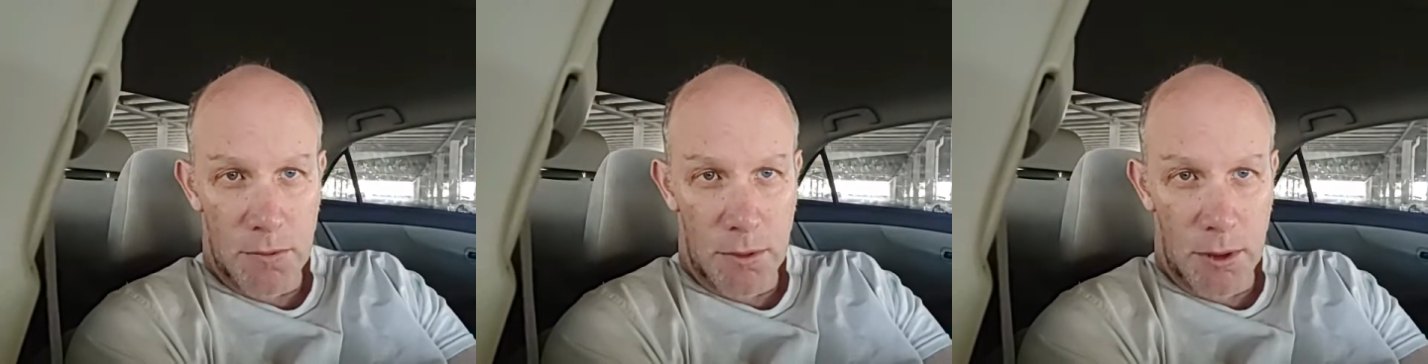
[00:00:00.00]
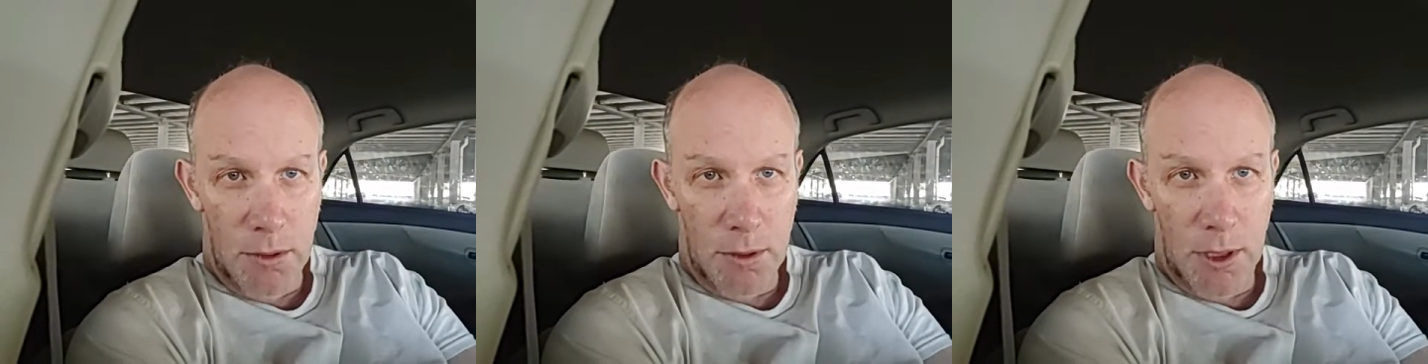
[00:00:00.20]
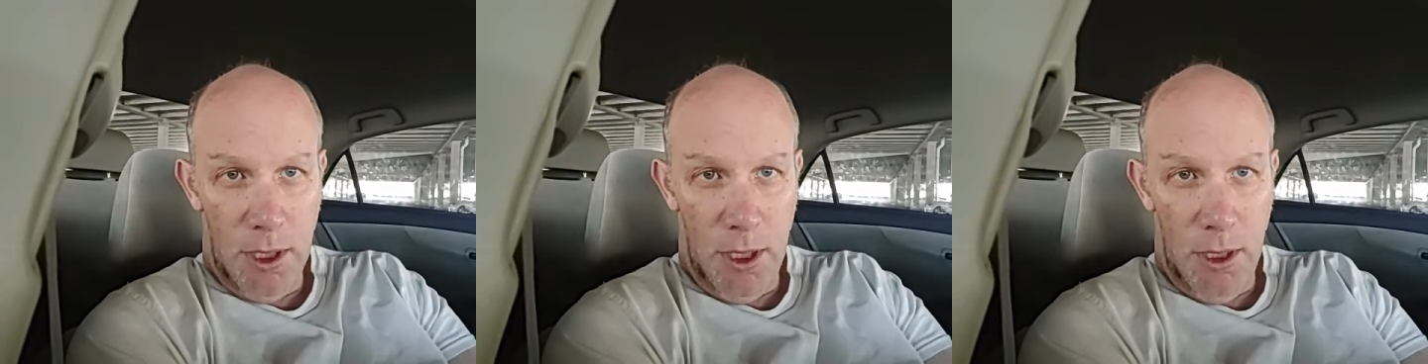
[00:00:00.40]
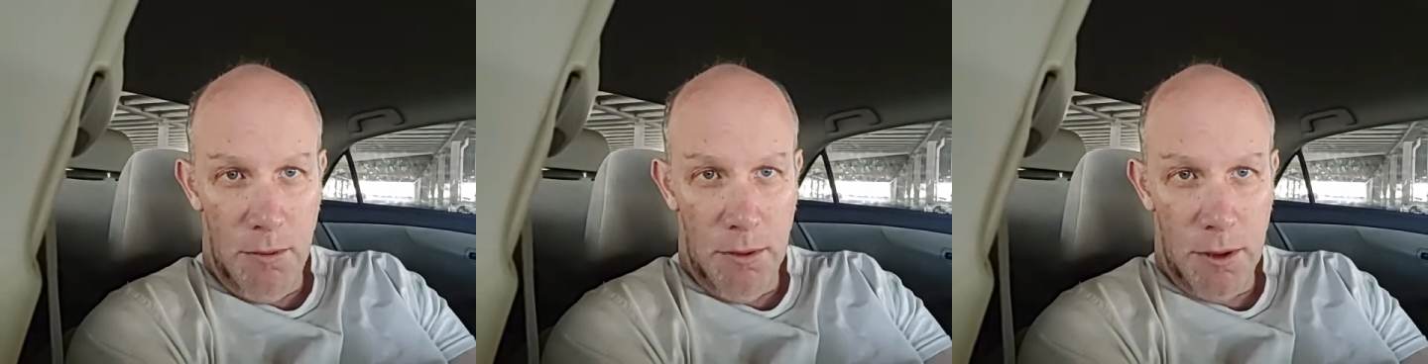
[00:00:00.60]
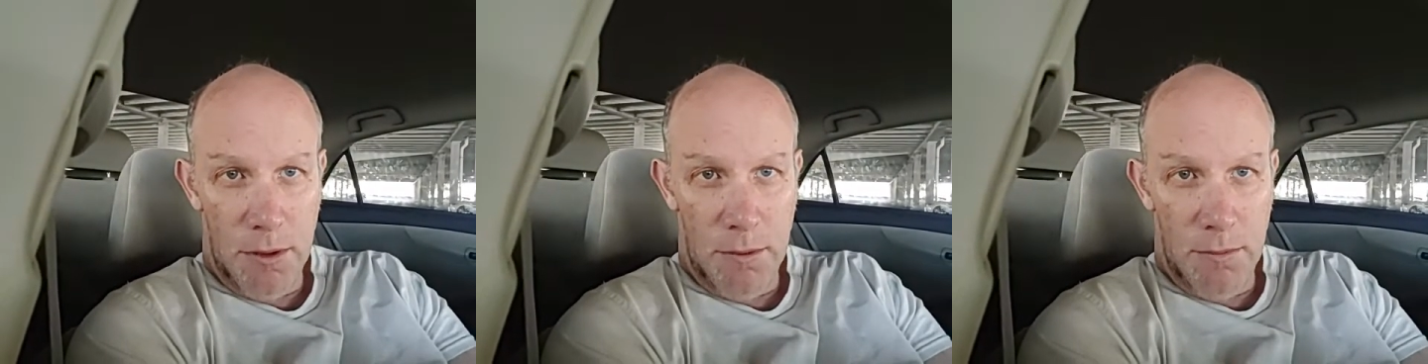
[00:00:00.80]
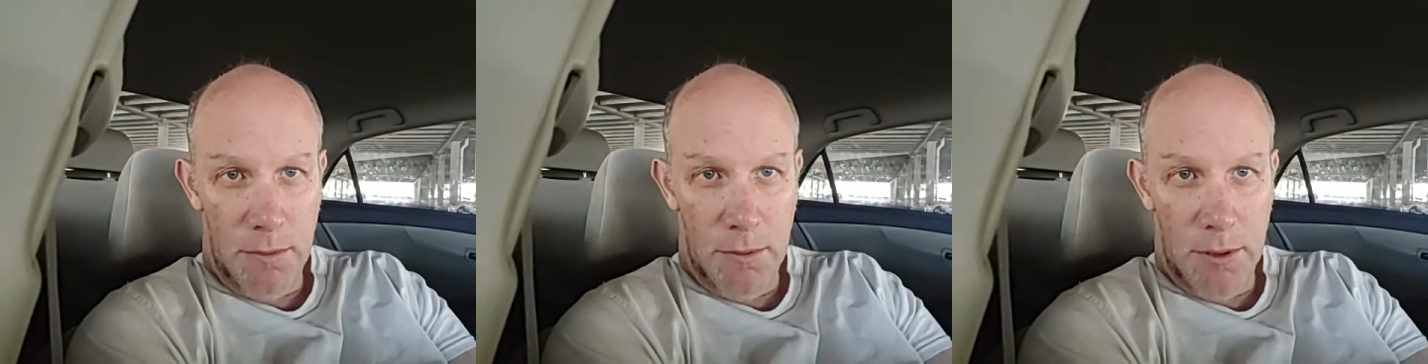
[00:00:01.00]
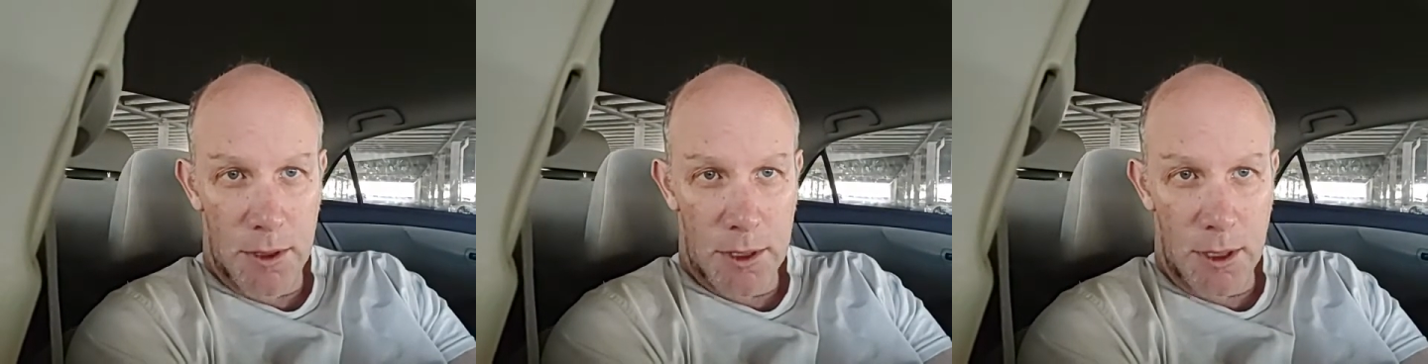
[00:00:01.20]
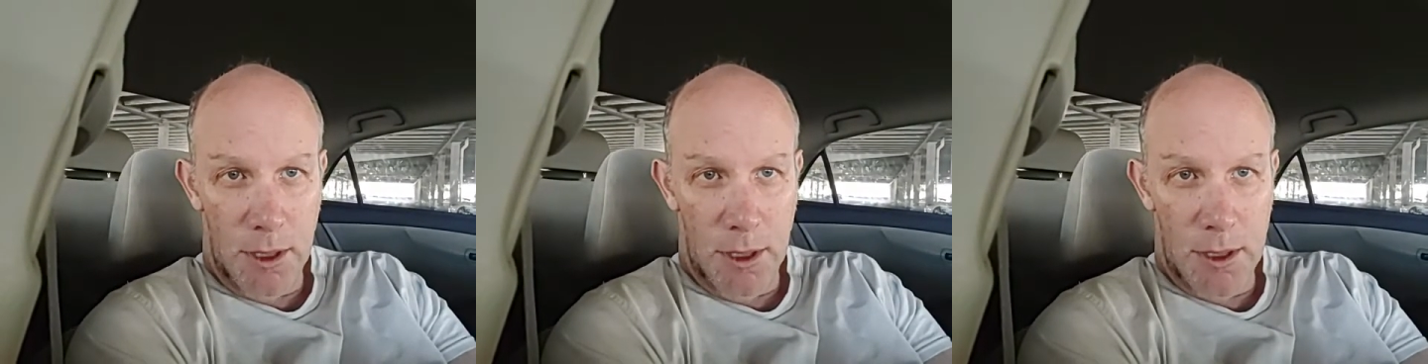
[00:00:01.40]
were okay with
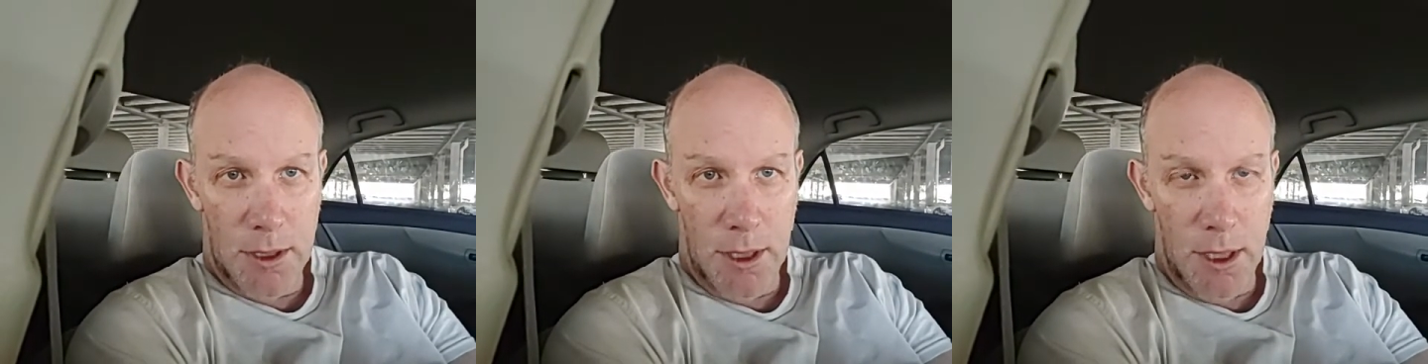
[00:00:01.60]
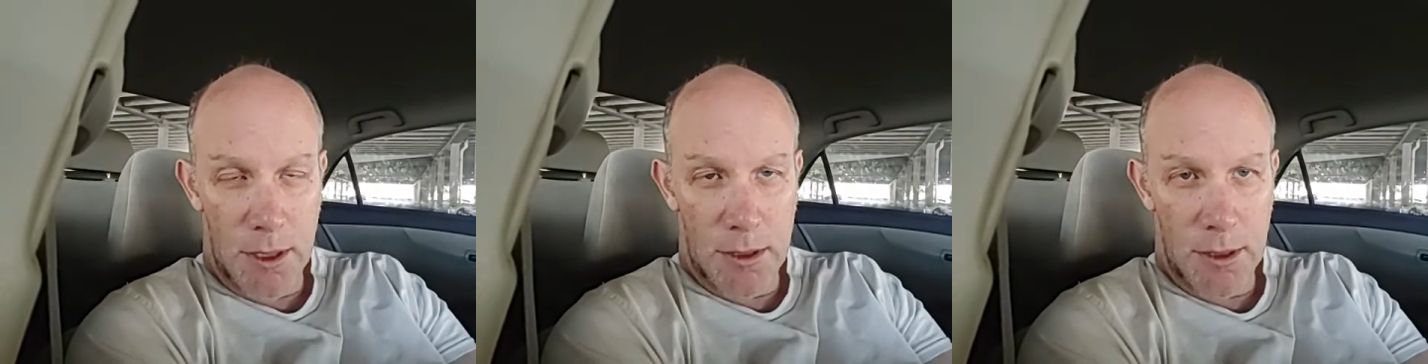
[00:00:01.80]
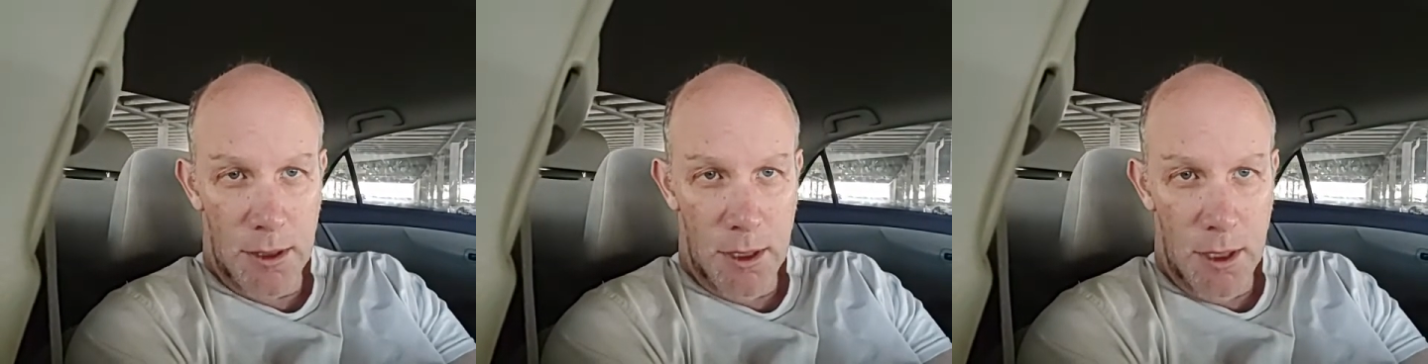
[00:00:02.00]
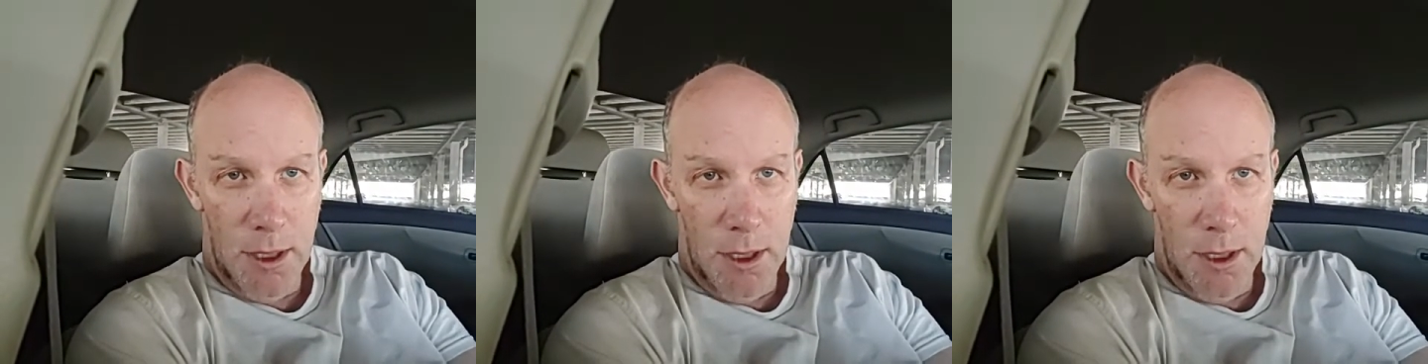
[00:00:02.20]
this content